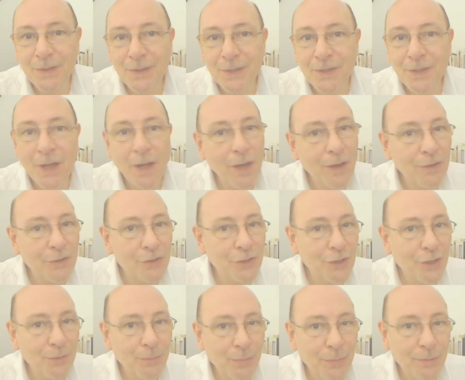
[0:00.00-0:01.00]
this
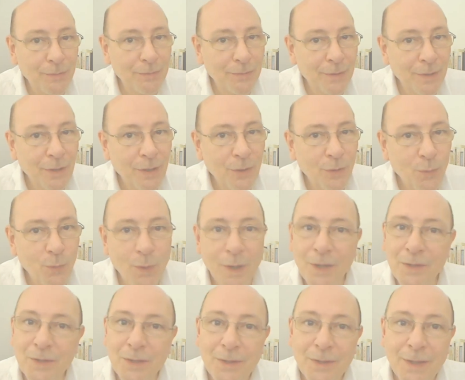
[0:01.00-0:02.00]
hardship? Why
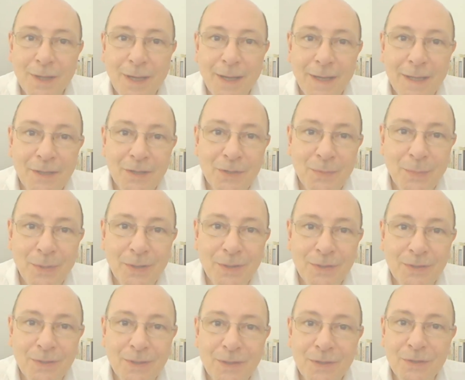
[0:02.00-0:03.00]
is it that I
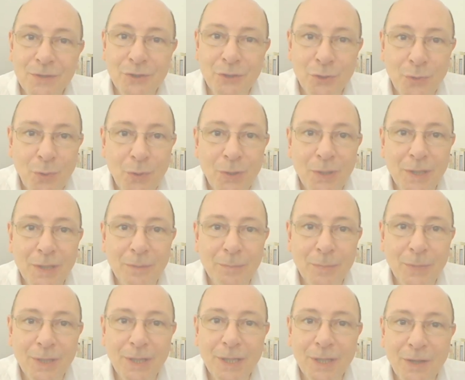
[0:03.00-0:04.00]
experience this joy,
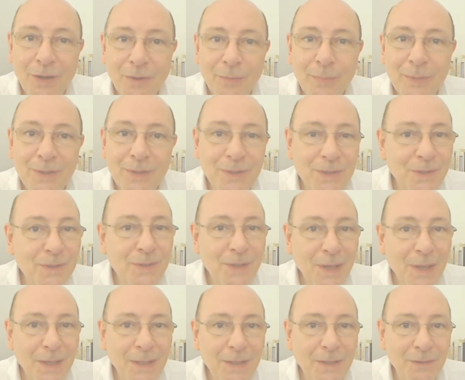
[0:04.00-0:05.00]
but it can't be
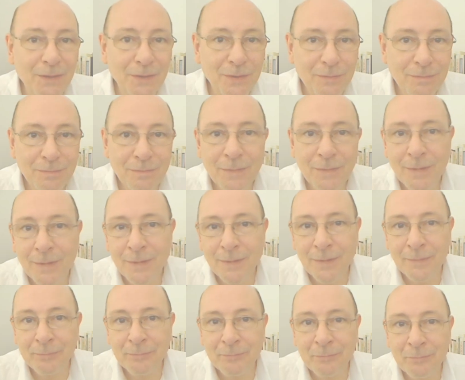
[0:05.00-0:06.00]
sustained?
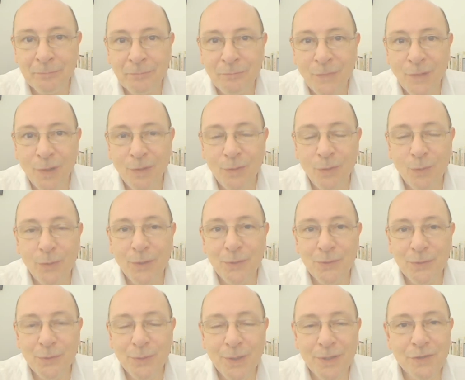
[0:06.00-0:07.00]
All those
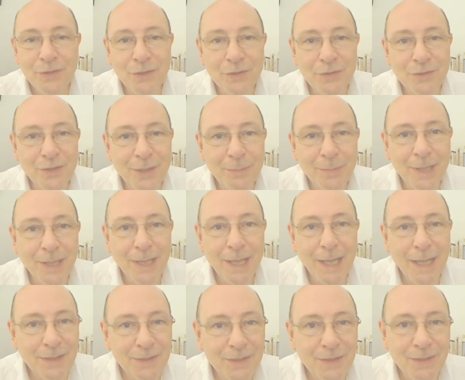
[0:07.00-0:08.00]
questions can be
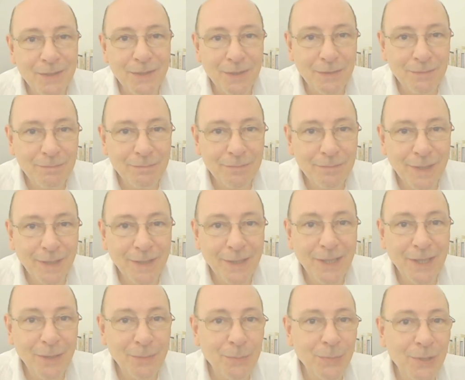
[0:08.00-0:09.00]
answered in the
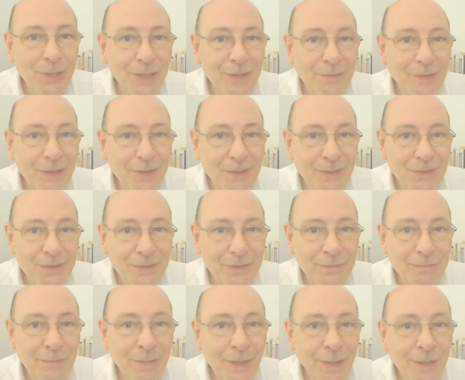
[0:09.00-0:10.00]
company of others.
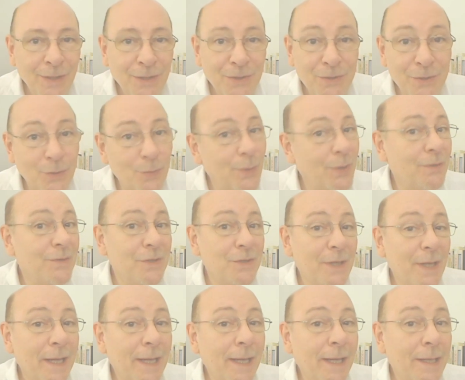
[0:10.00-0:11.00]
So whether it's A
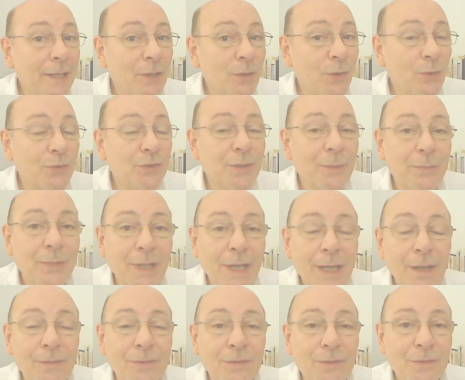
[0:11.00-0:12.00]
A or something
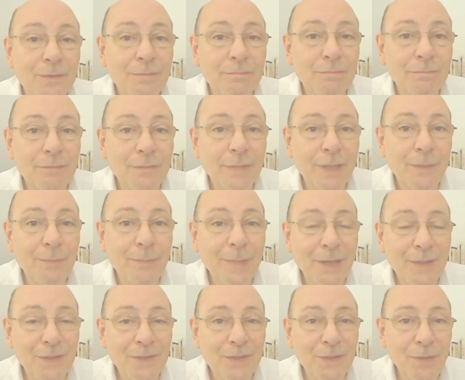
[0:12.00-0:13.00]
else, it
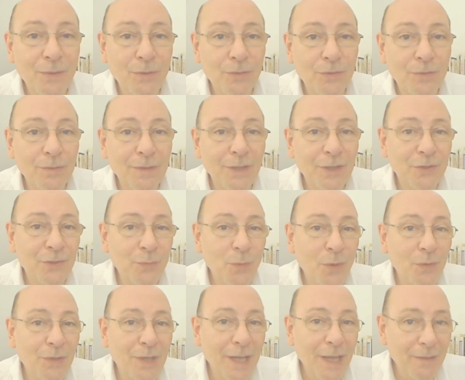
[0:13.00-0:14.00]
matters not. It's
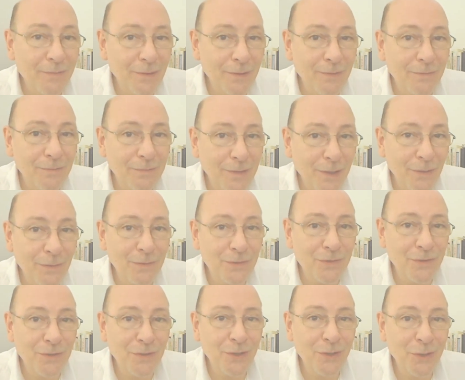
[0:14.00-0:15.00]
whatever
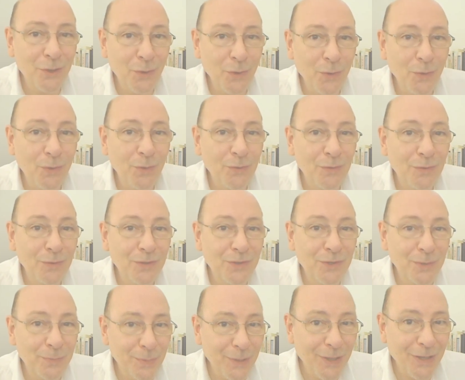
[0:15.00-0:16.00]
floats your
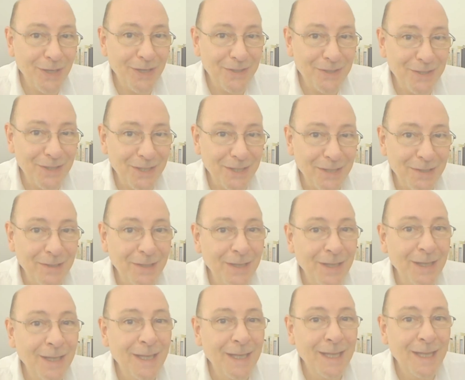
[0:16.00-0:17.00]
sobriety
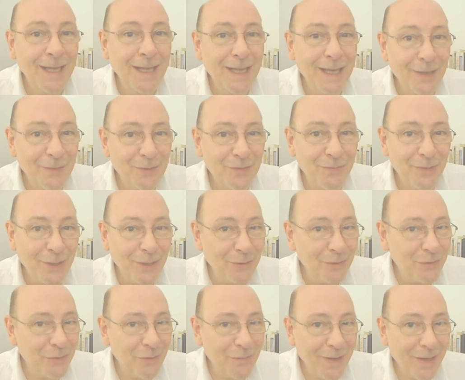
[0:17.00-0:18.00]
out of the
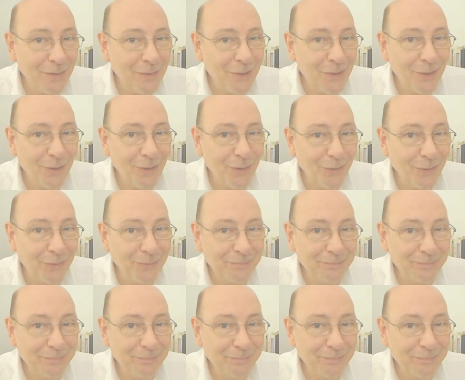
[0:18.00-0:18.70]
ocean of alcohol